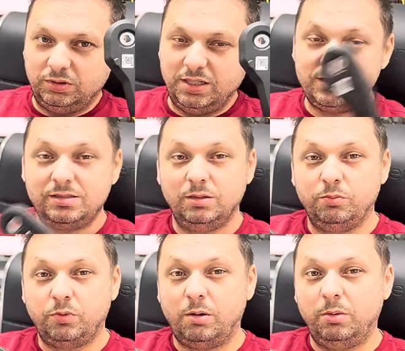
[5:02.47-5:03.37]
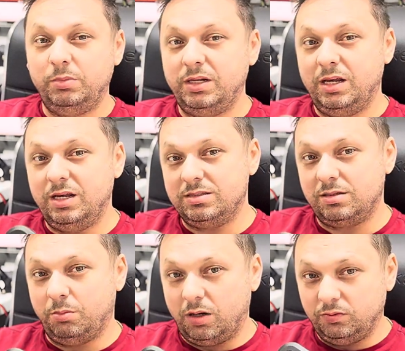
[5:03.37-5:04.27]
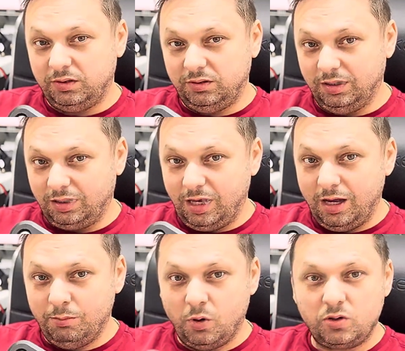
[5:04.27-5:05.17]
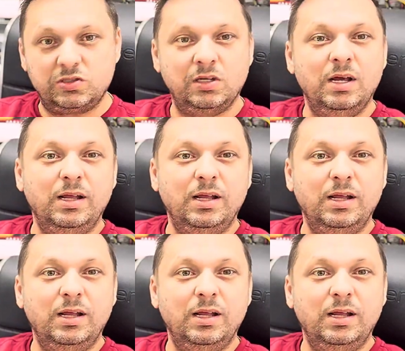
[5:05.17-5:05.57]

this, probably is about the gearbox